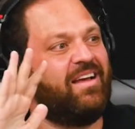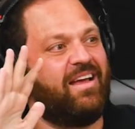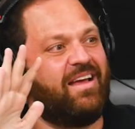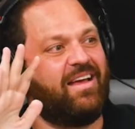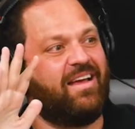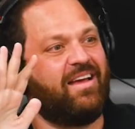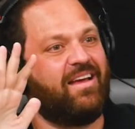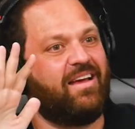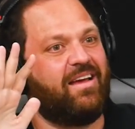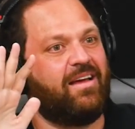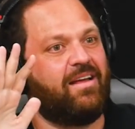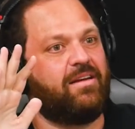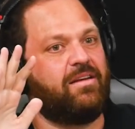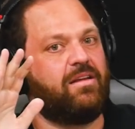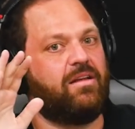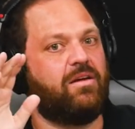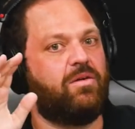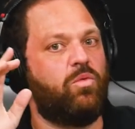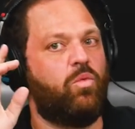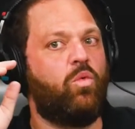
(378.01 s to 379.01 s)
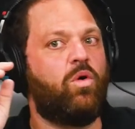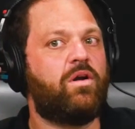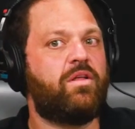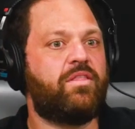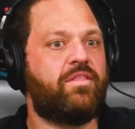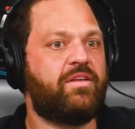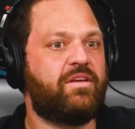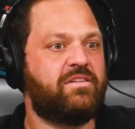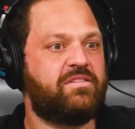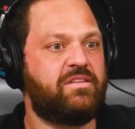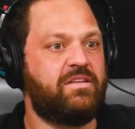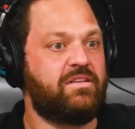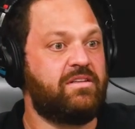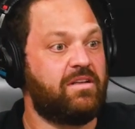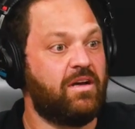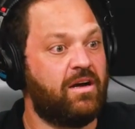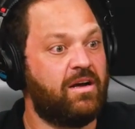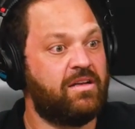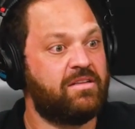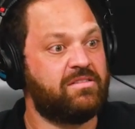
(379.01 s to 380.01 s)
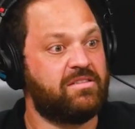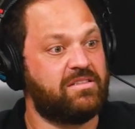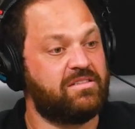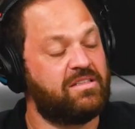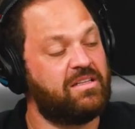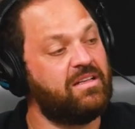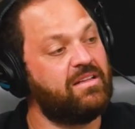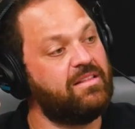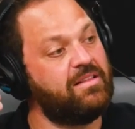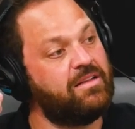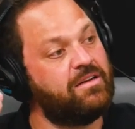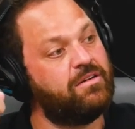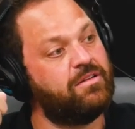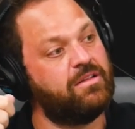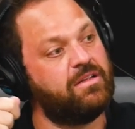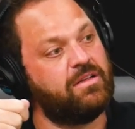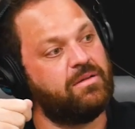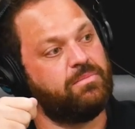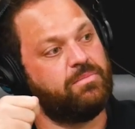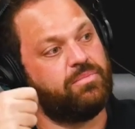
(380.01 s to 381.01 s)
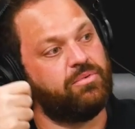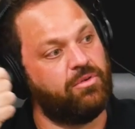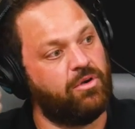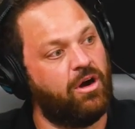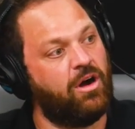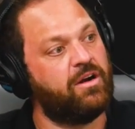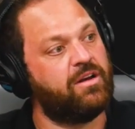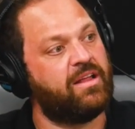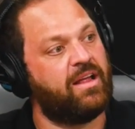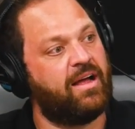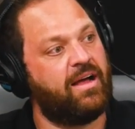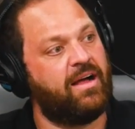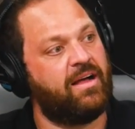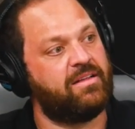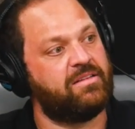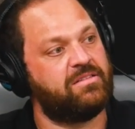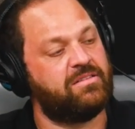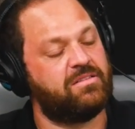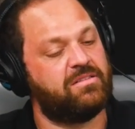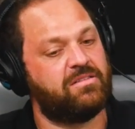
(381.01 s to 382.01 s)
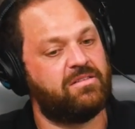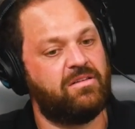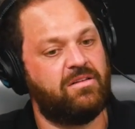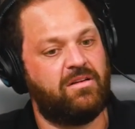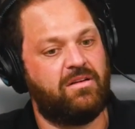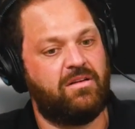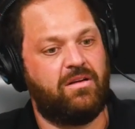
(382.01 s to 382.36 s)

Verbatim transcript: And one of the things he does is he literally broadcasts